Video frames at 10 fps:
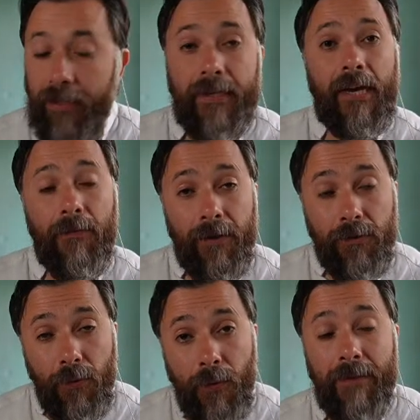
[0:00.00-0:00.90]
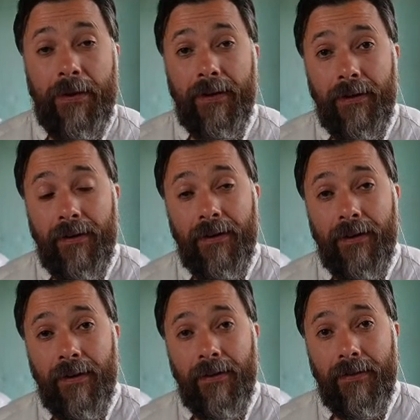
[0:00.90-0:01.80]
the tale of the 2 women
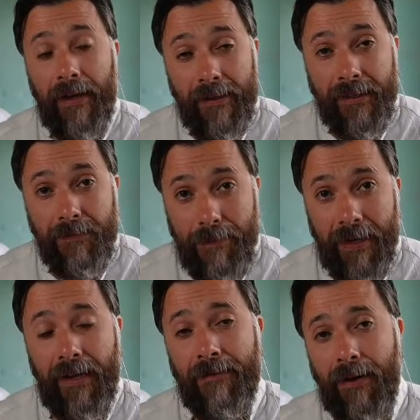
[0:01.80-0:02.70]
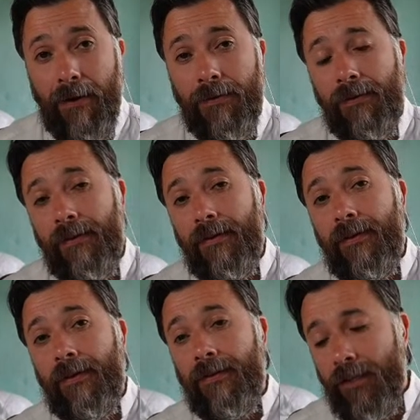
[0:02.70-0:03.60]
that is speaking about
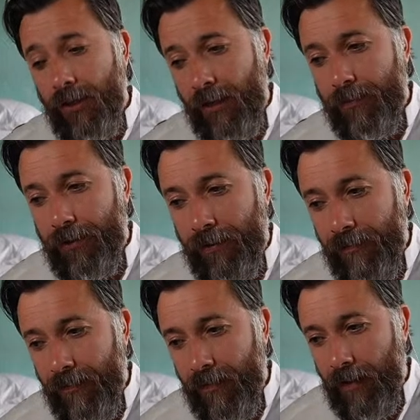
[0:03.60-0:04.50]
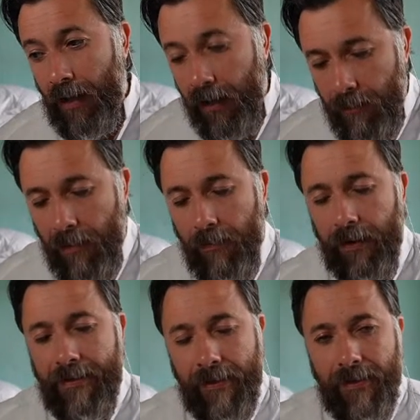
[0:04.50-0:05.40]
in the scripture. And
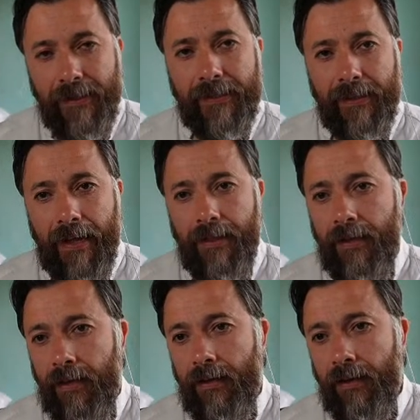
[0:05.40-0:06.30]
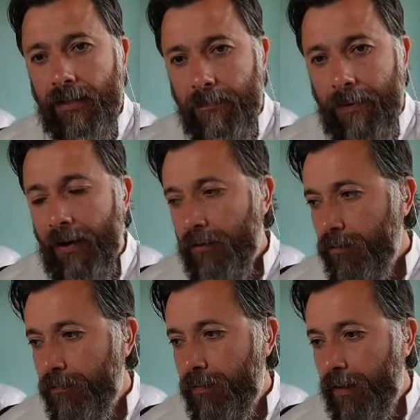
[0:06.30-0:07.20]
remember, I did this study as
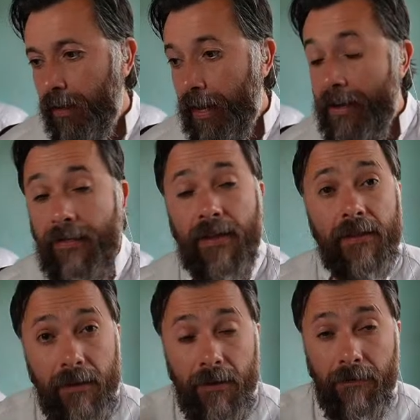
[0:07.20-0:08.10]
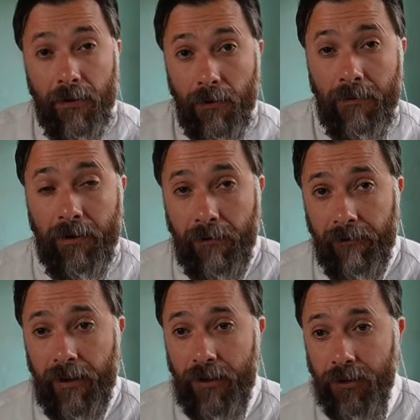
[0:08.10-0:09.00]
part of the identity of the woman of
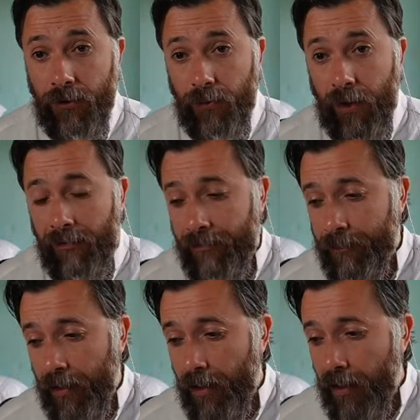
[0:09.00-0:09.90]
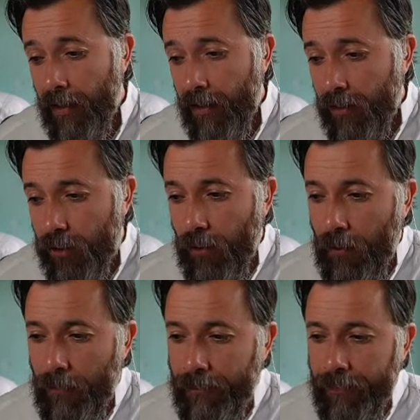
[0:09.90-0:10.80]
Revelation 12.
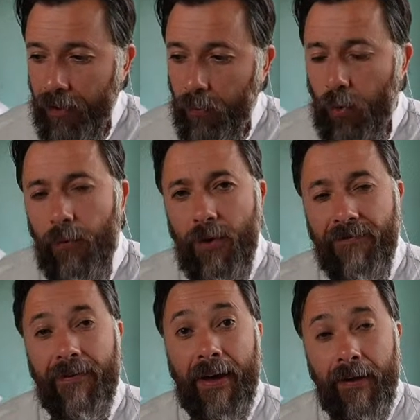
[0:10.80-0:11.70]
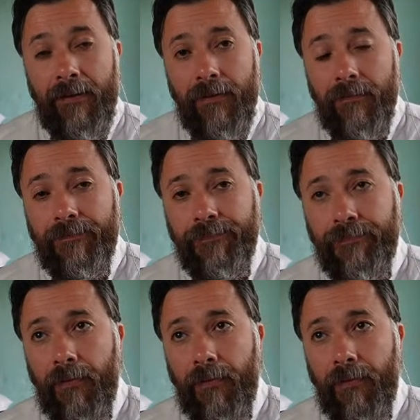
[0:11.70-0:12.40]
So where we find